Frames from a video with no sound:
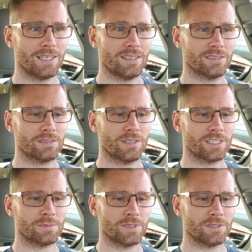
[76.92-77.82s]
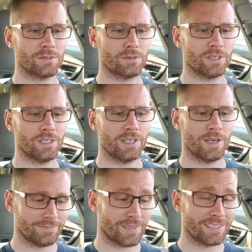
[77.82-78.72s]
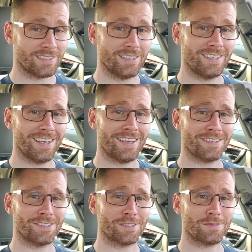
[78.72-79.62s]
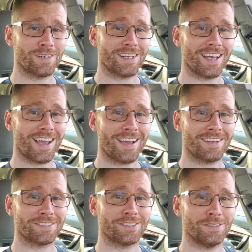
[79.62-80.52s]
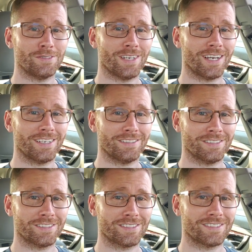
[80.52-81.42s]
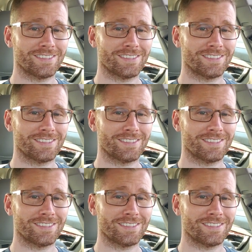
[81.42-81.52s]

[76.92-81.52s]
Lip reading: yeah, so that's my story. Today I just want to ask you guys